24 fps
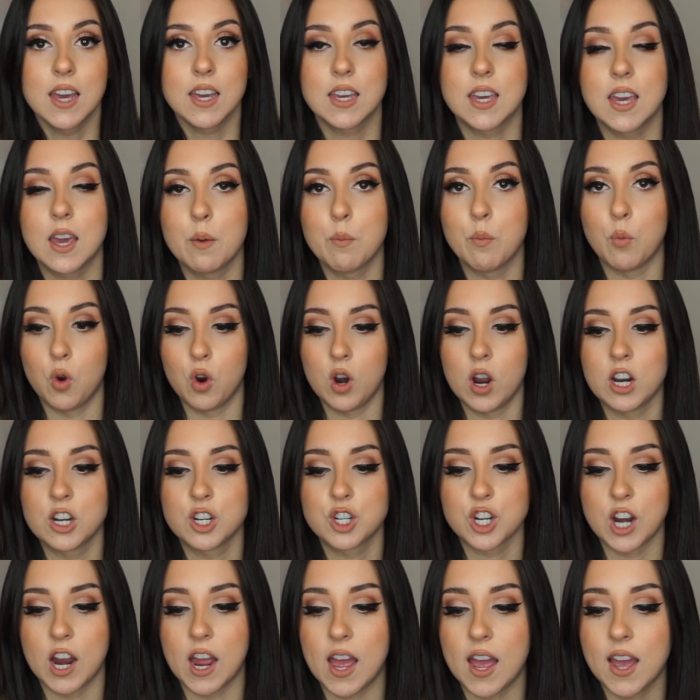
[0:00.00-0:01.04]
get more on
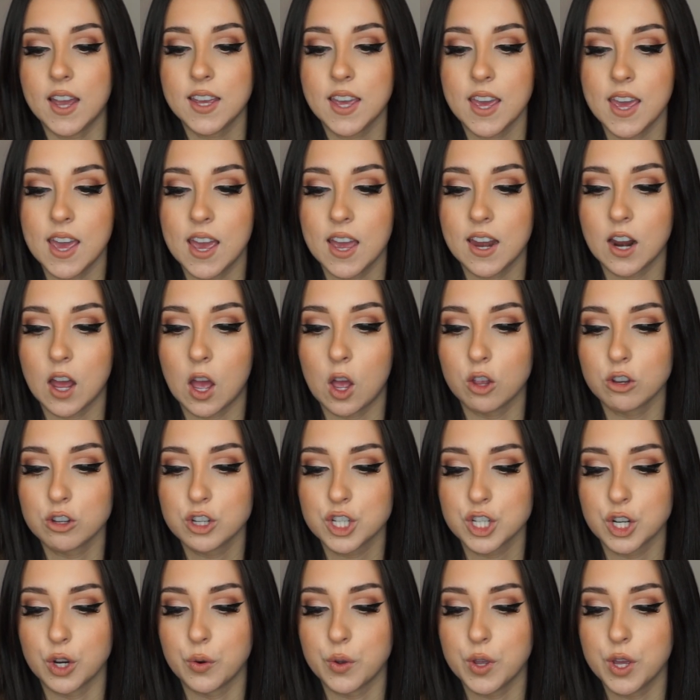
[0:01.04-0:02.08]
track. And I'll
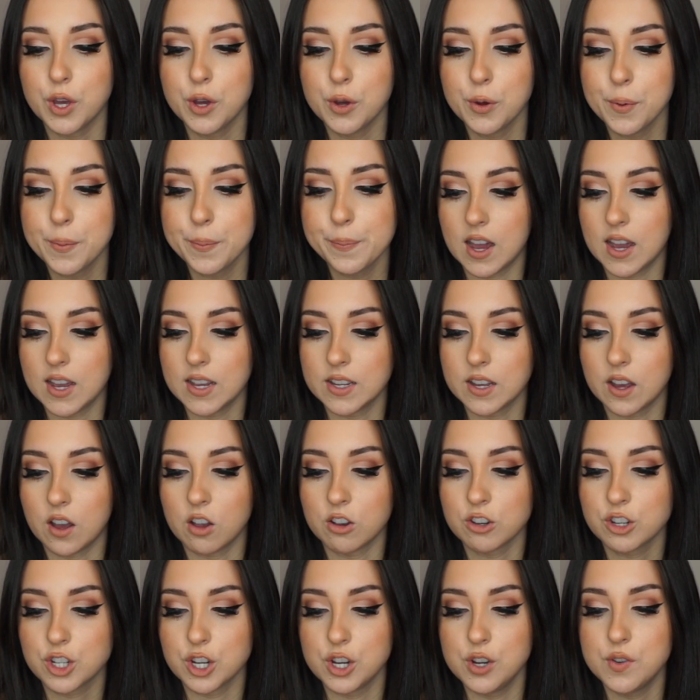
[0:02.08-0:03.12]
show you. I,
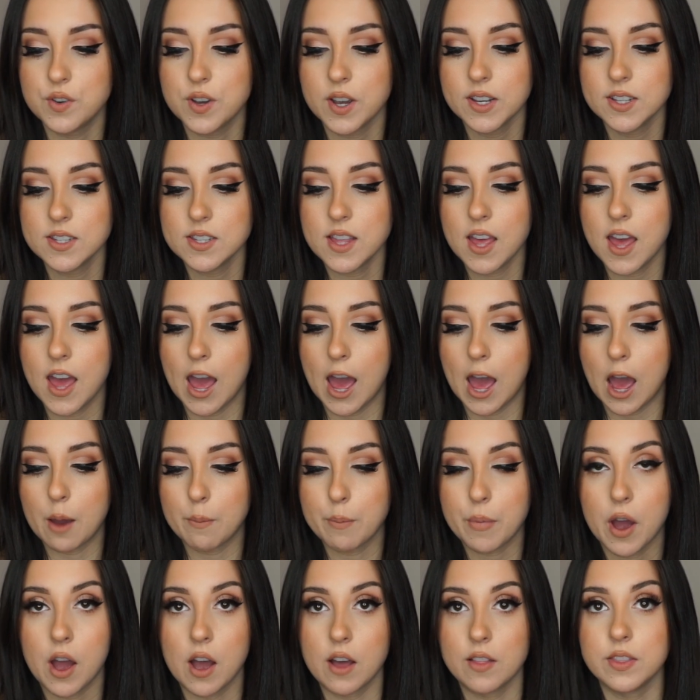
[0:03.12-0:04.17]
I'll show you guys the
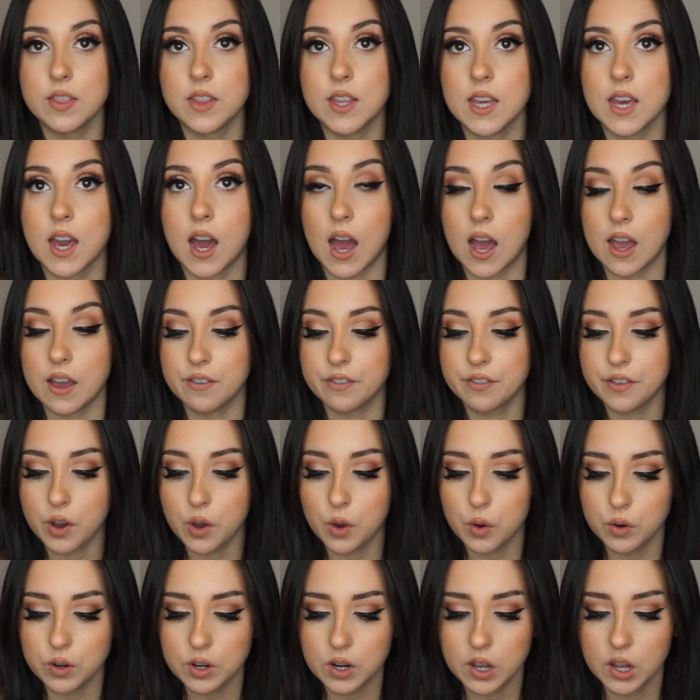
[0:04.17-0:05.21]
app on the
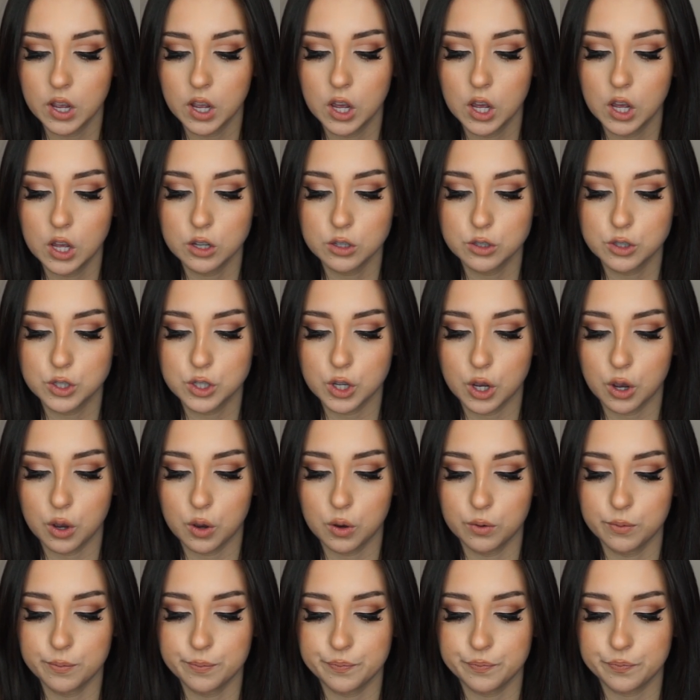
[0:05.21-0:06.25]
iPhone.
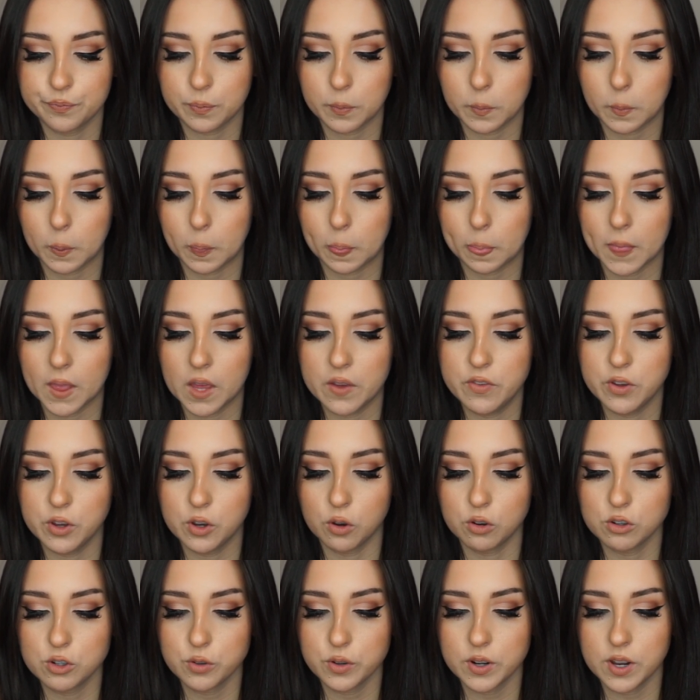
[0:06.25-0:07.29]
So if you
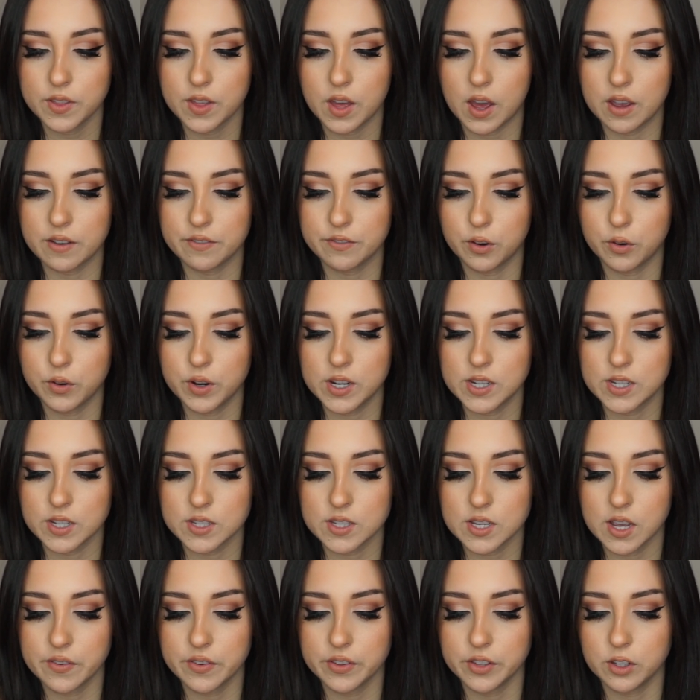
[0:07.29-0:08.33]
go to it on iPhone, it does
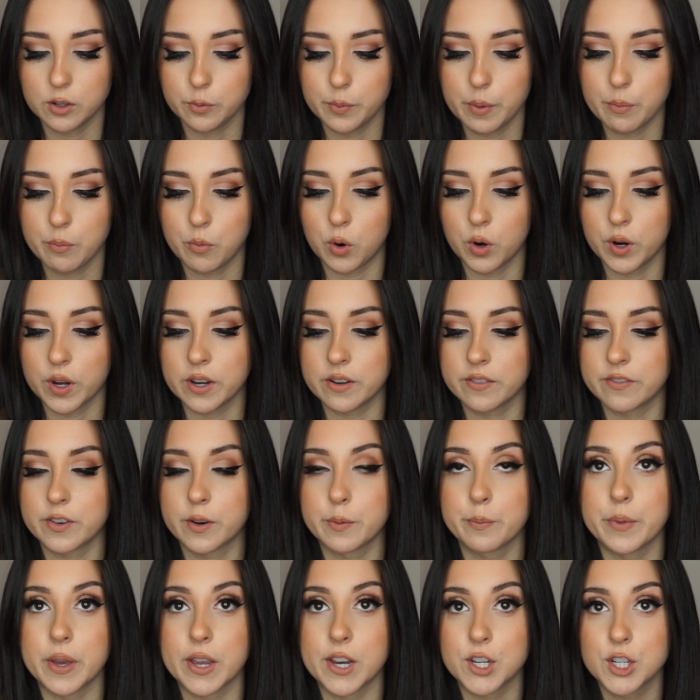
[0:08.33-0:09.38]
have a little bit more
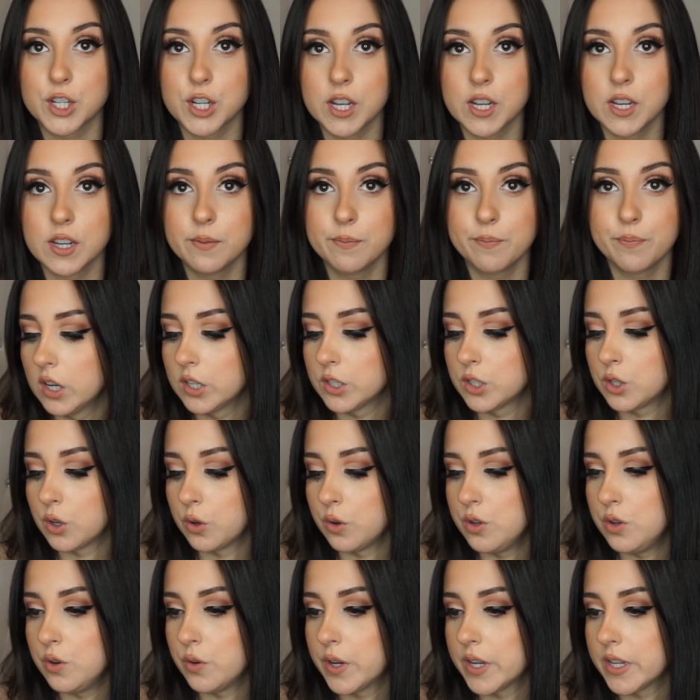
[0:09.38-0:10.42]
information. So
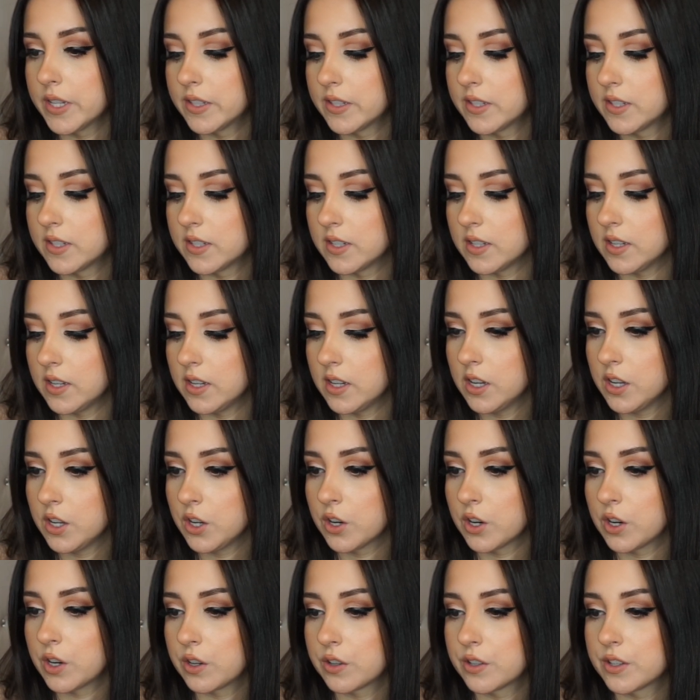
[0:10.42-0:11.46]
you can see
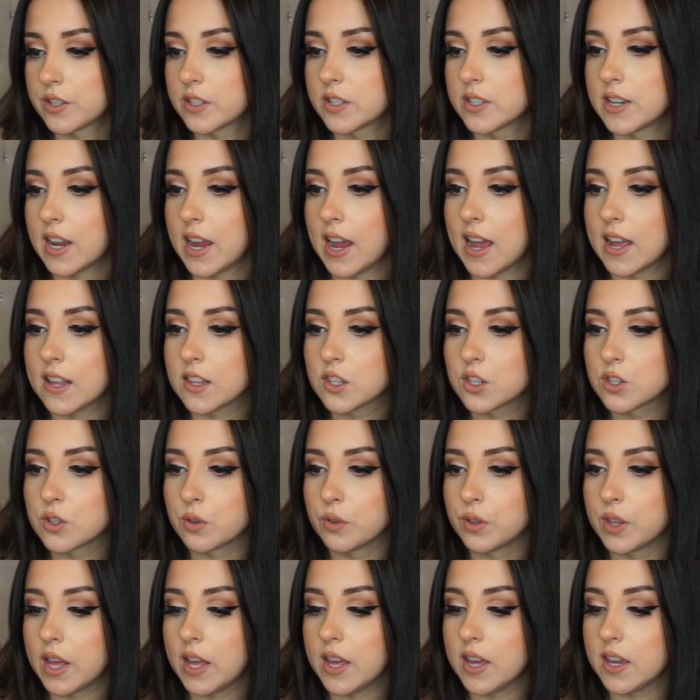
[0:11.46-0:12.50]
your stats. So
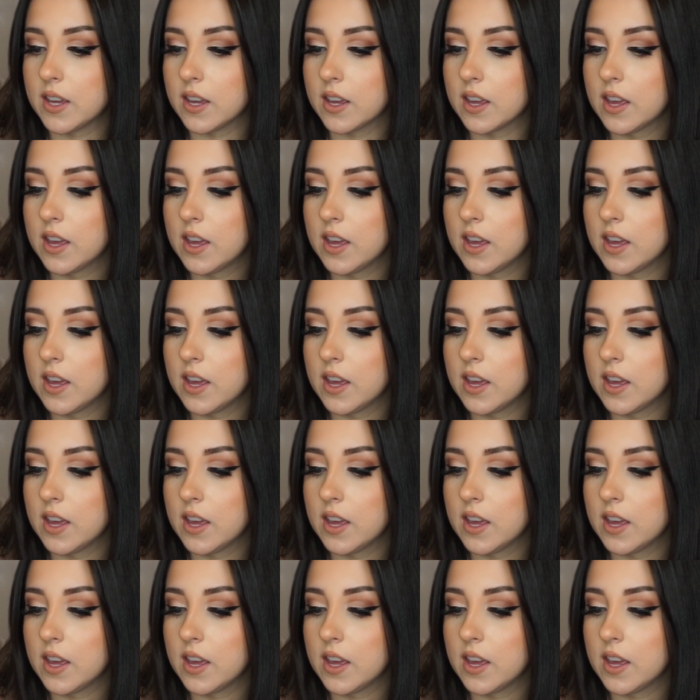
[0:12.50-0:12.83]
like